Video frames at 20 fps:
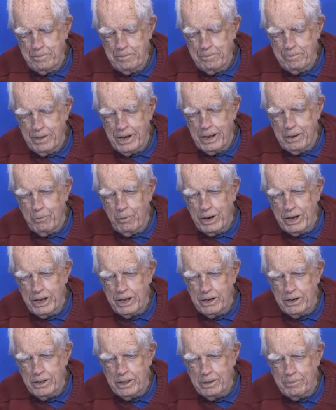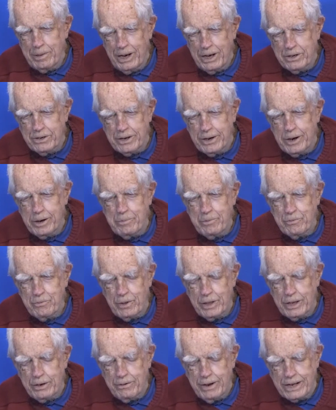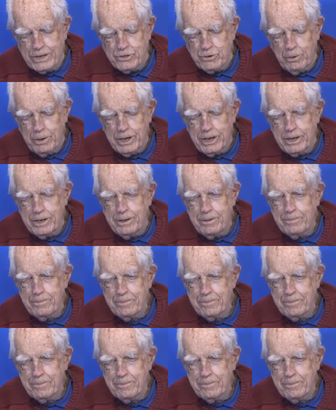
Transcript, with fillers: many went into the military before they graduated.